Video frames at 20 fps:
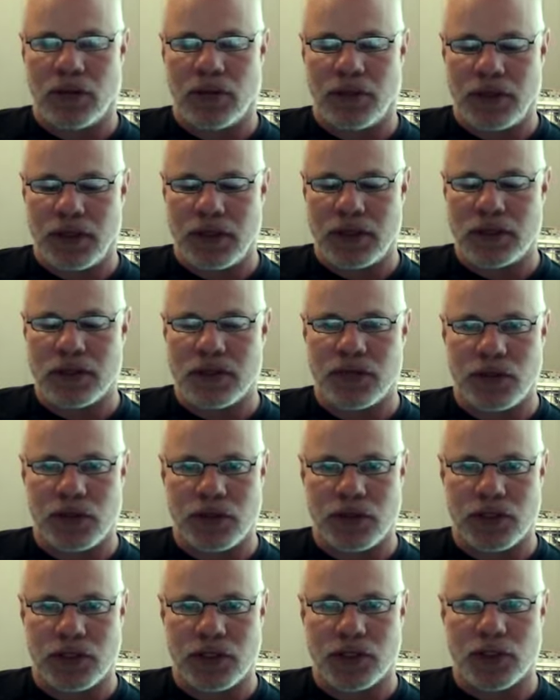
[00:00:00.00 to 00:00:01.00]
these fuel
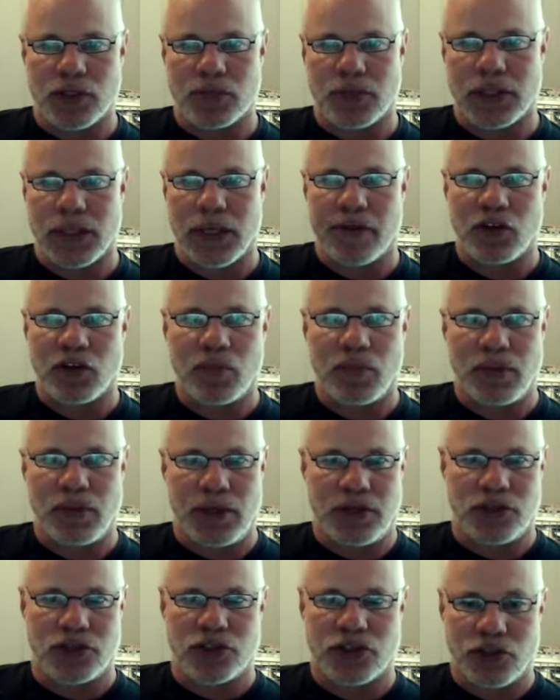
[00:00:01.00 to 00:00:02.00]
systems have to be
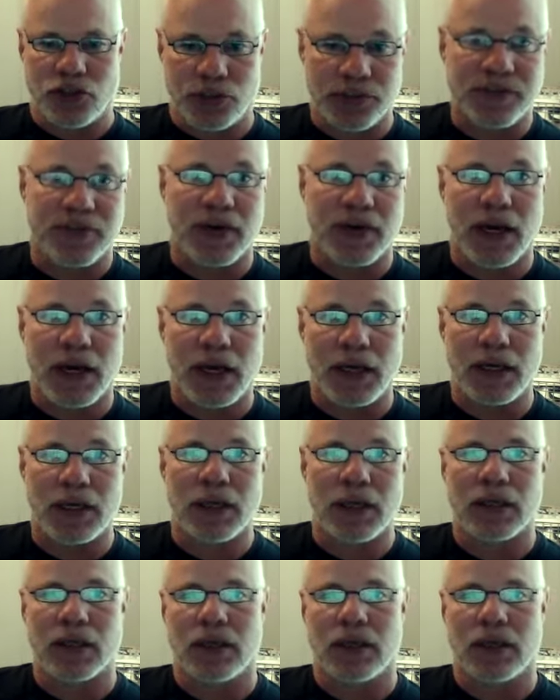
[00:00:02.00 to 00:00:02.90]
certified.